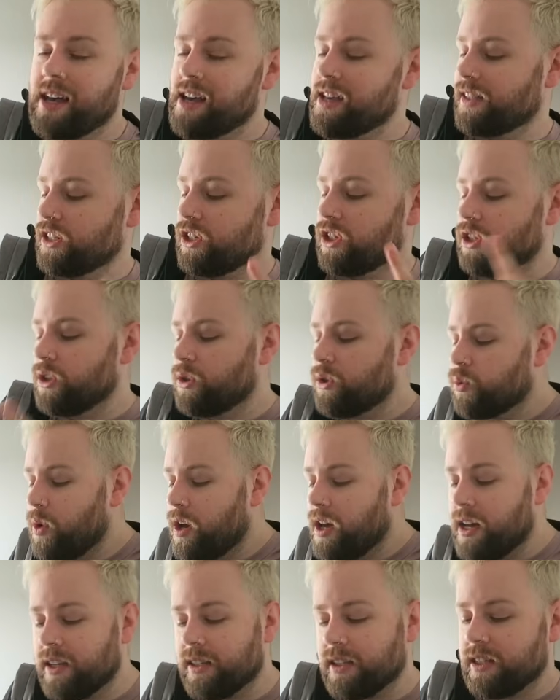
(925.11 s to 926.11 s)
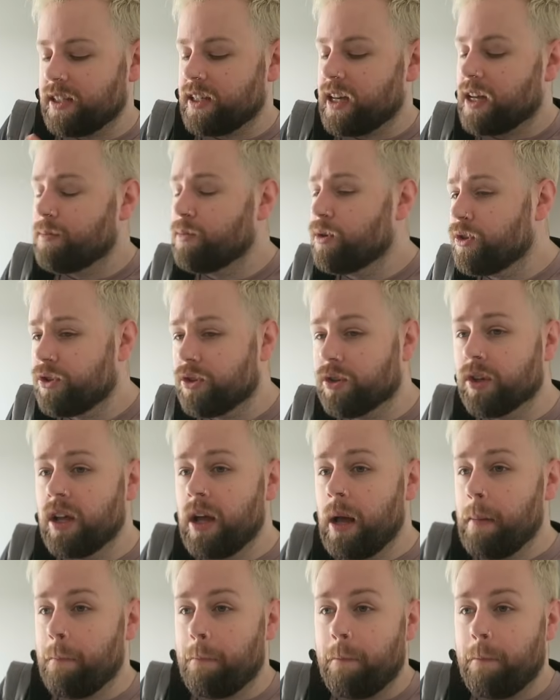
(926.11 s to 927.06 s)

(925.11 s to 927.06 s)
Is it to lose weight? Is it to gain muscle?